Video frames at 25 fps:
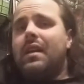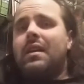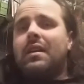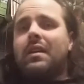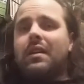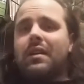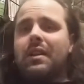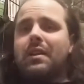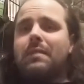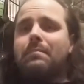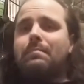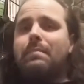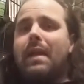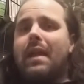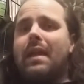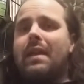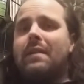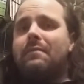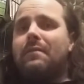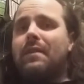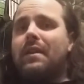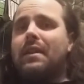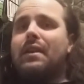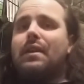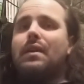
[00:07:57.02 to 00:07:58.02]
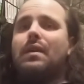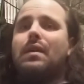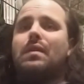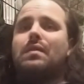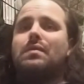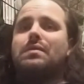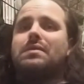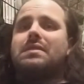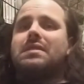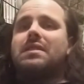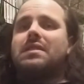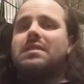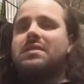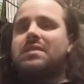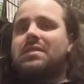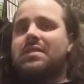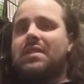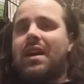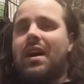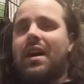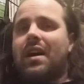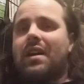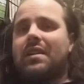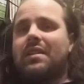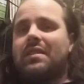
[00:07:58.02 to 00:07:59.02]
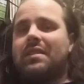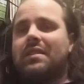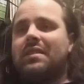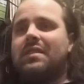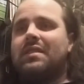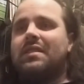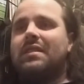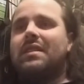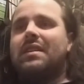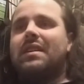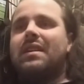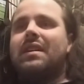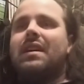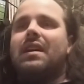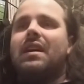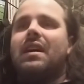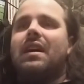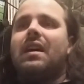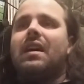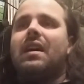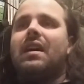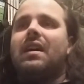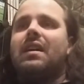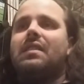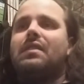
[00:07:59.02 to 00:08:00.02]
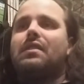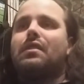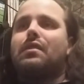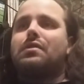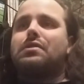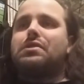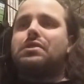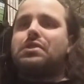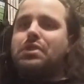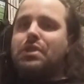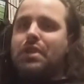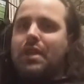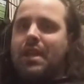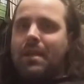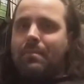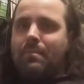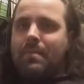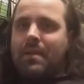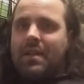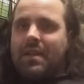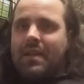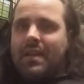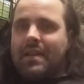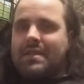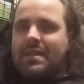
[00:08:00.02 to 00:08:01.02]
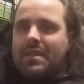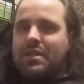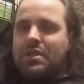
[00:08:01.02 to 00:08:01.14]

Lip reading: Clickbait videos suck. They're cheap. It's a